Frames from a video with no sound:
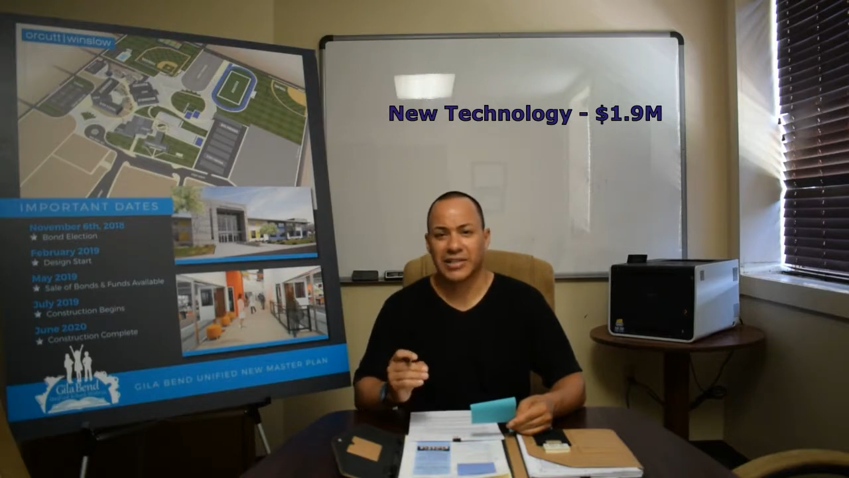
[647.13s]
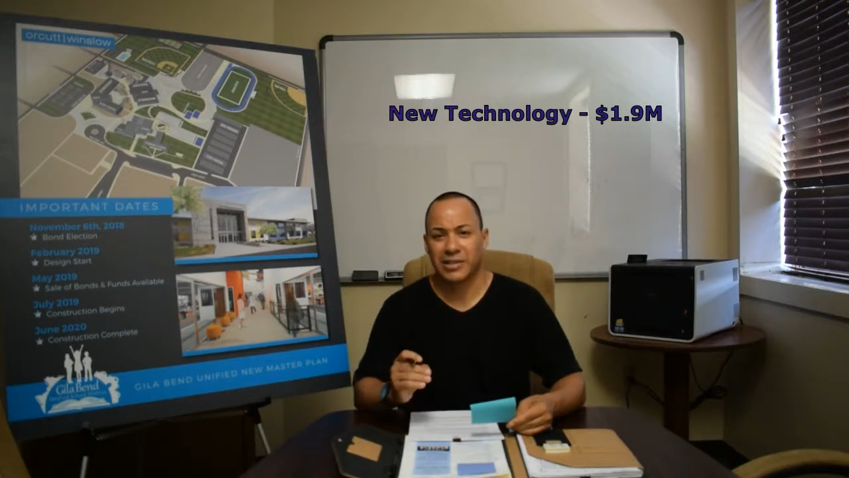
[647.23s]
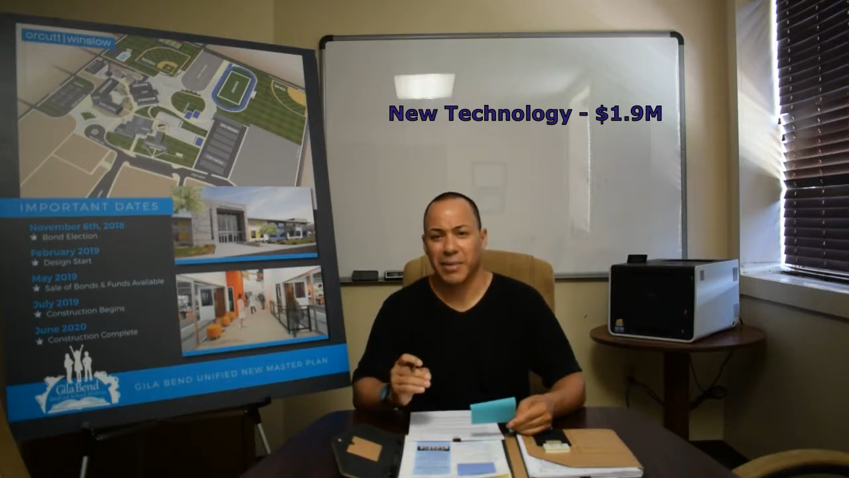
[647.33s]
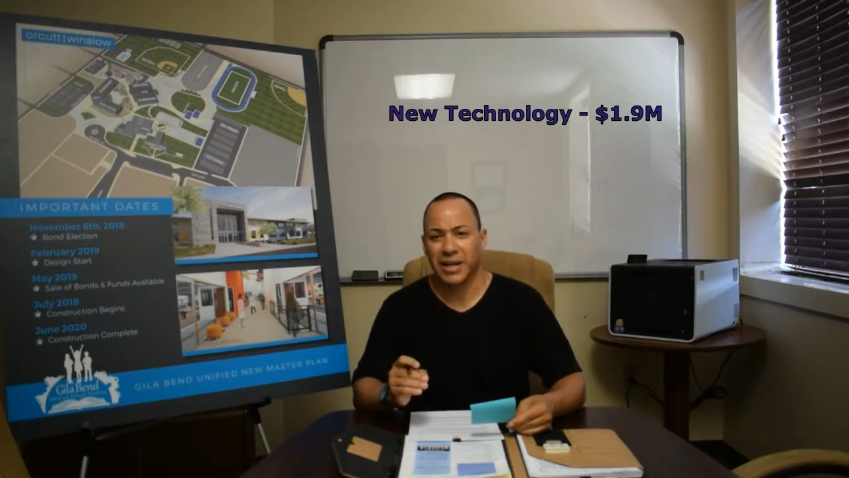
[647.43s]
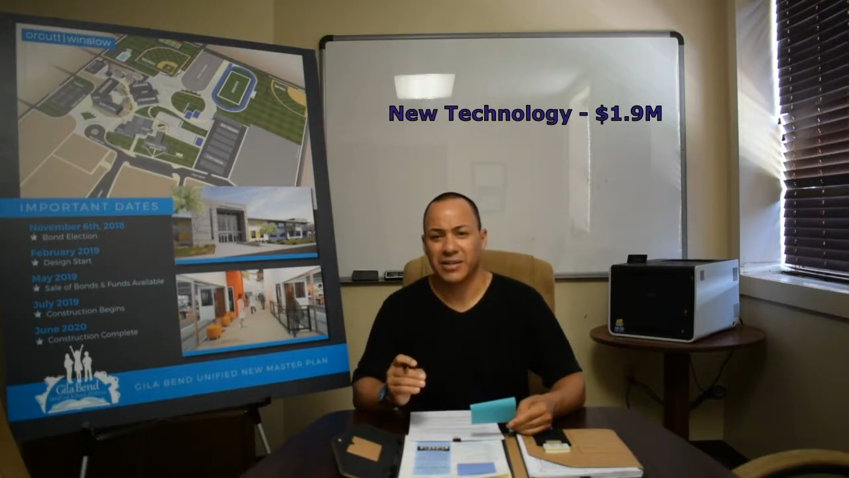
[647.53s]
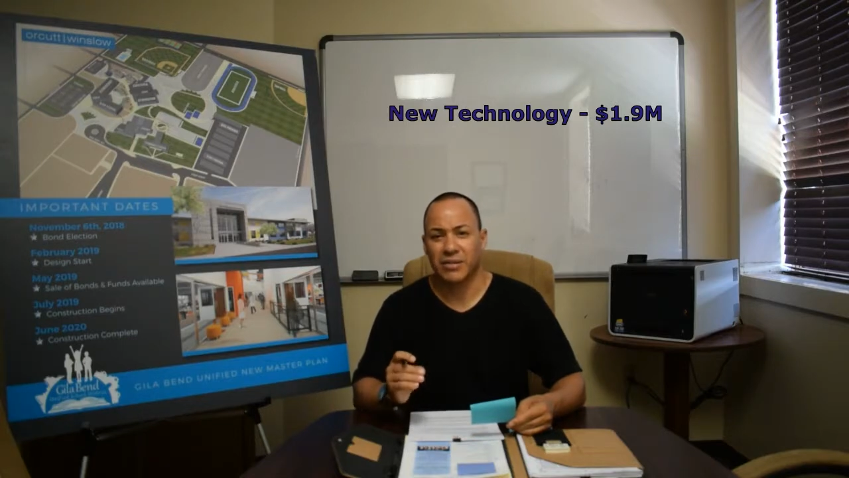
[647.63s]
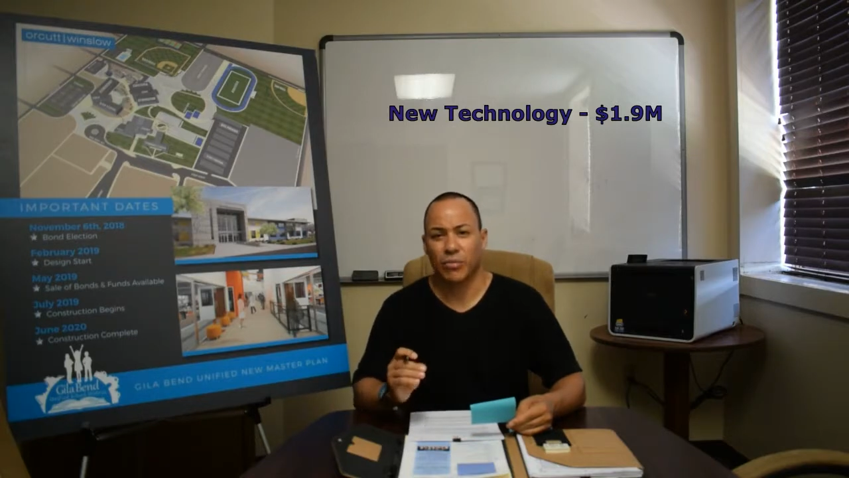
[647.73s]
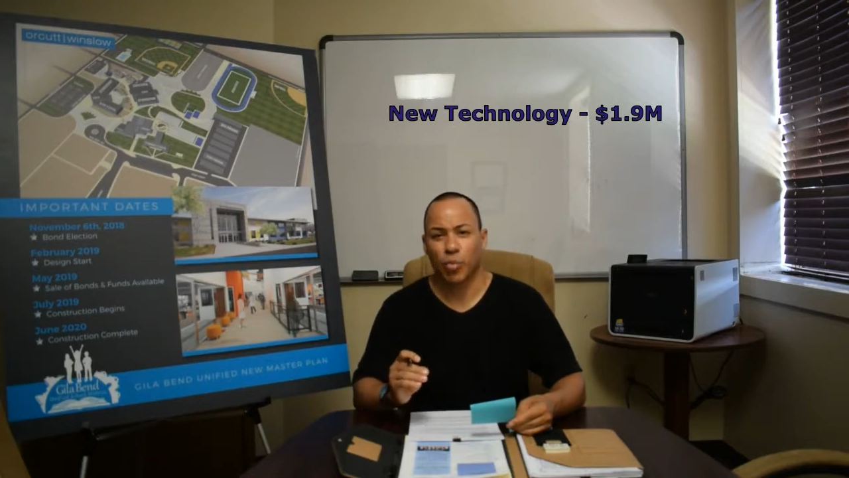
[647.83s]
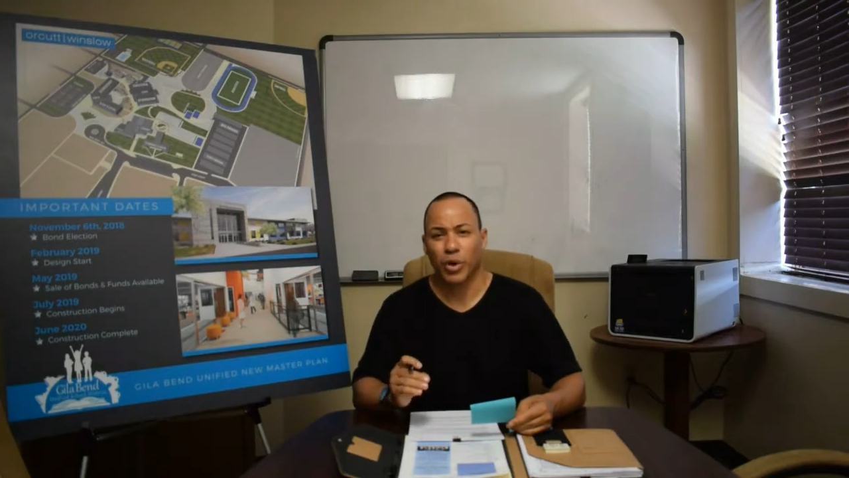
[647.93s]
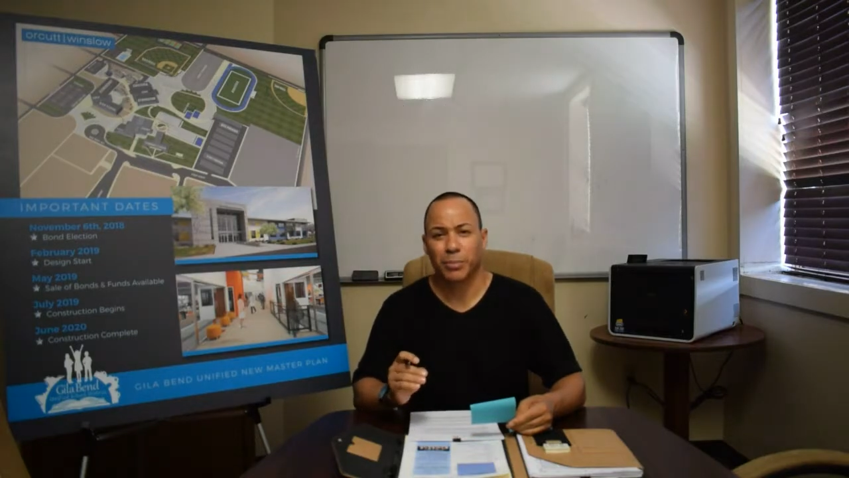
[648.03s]
estimated
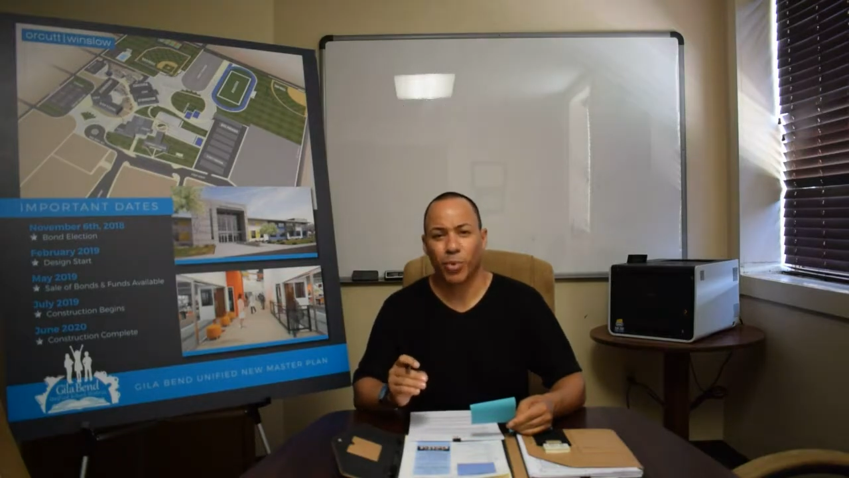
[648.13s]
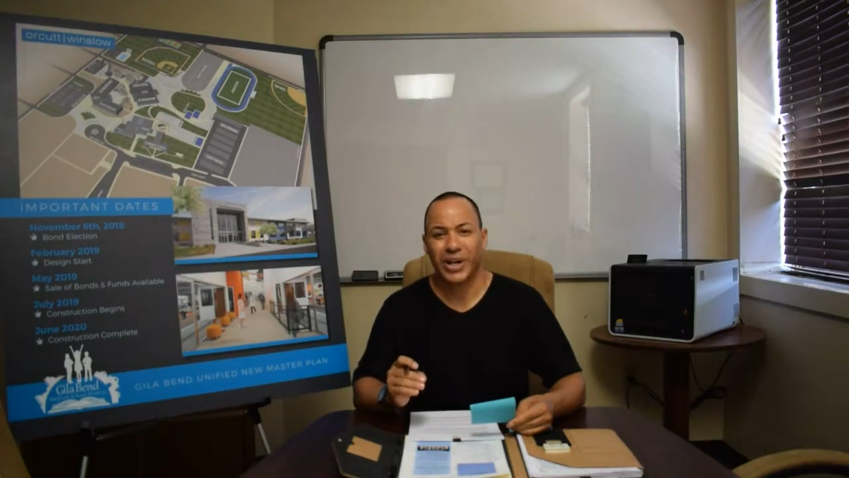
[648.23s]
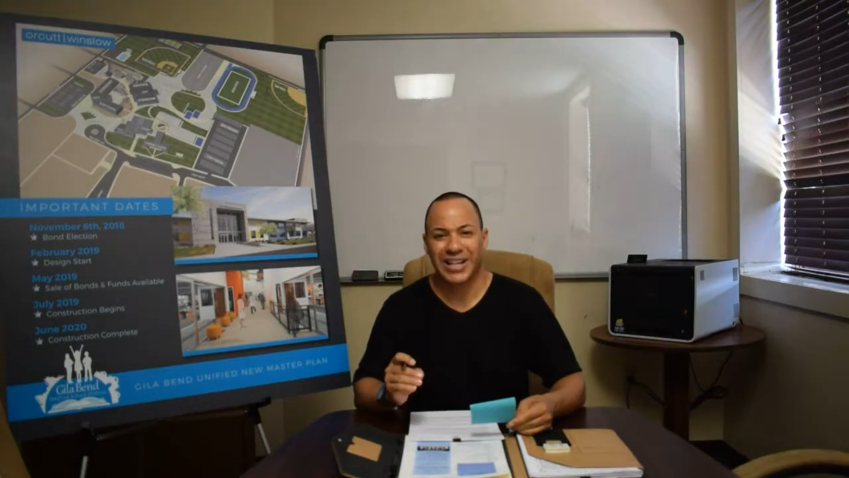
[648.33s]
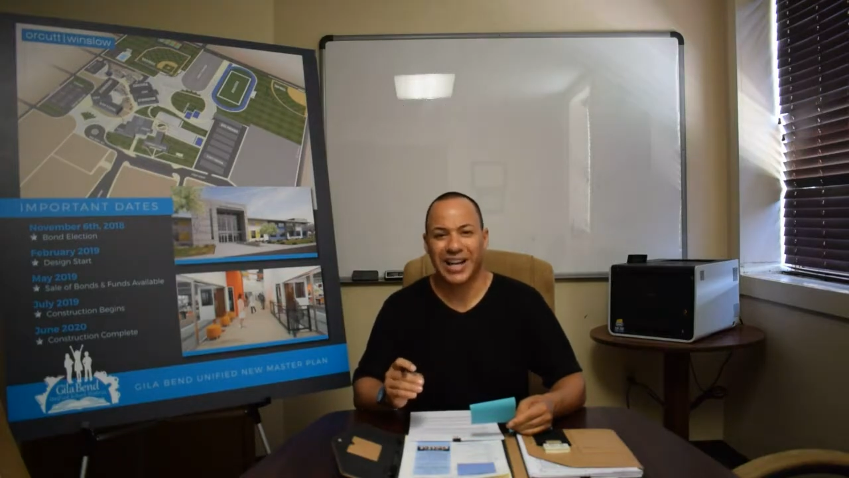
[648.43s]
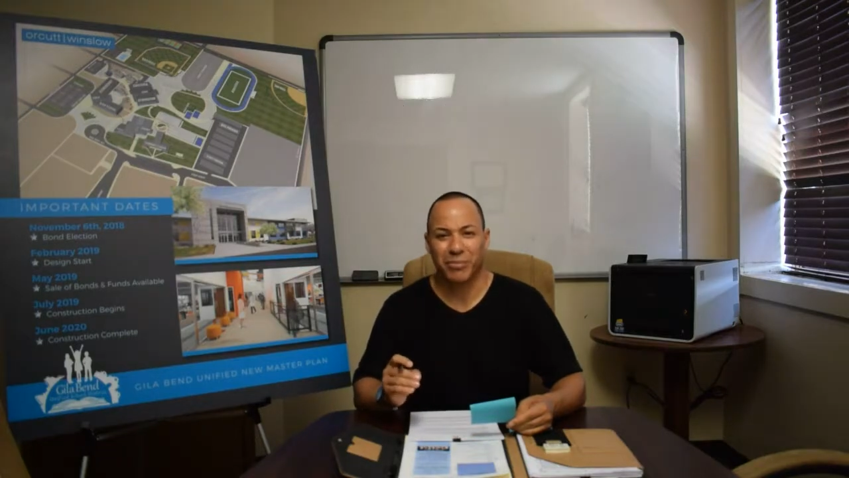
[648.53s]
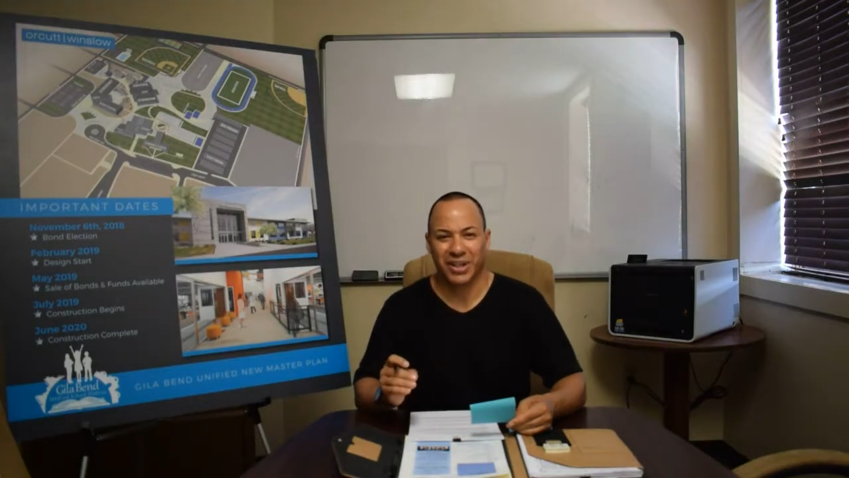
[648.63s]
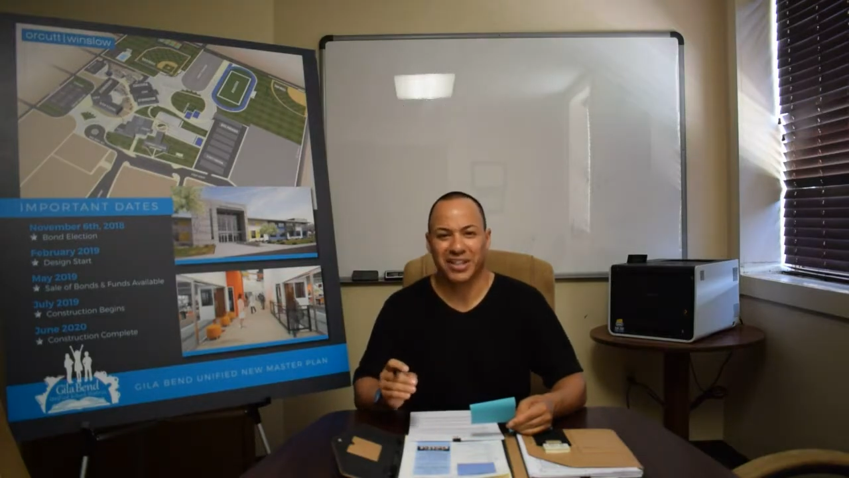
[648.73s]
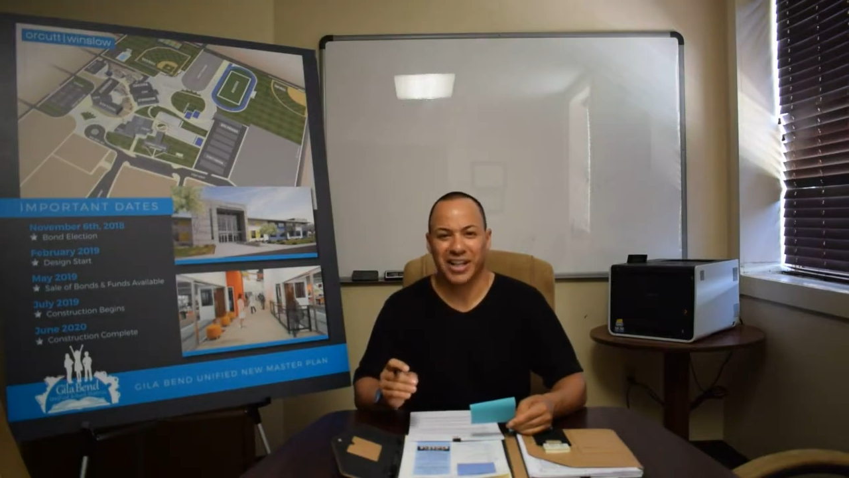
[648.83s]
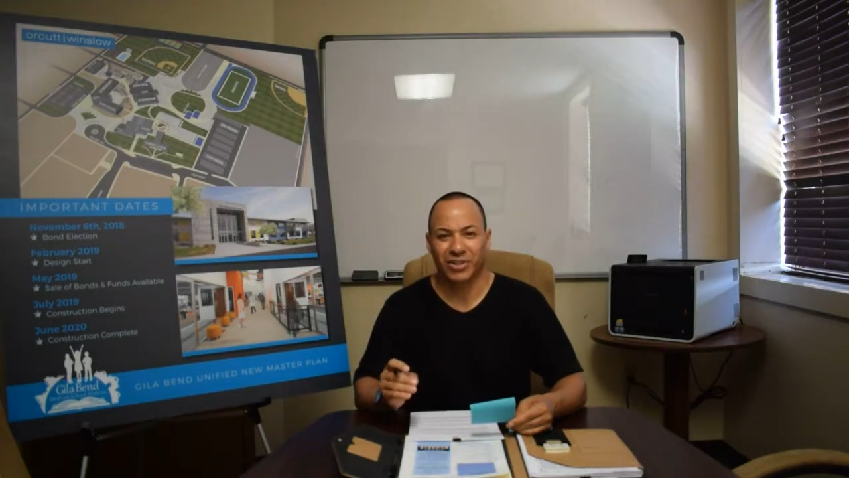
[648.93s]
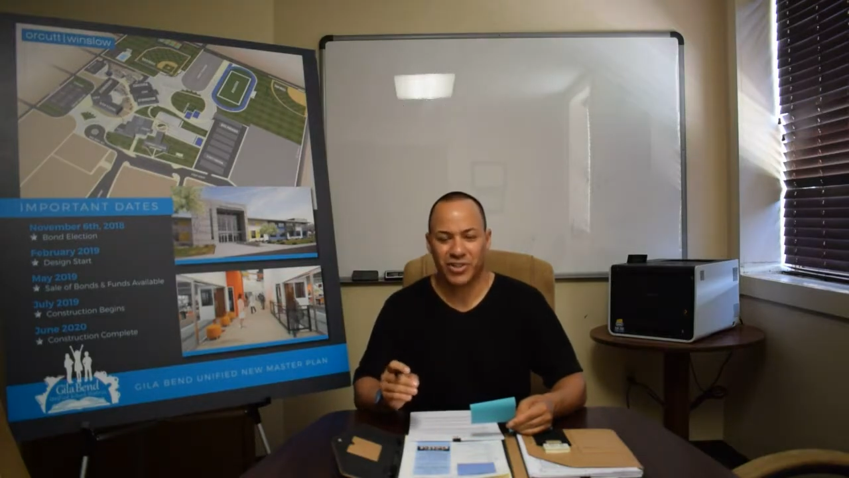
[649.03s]
$1.9 million.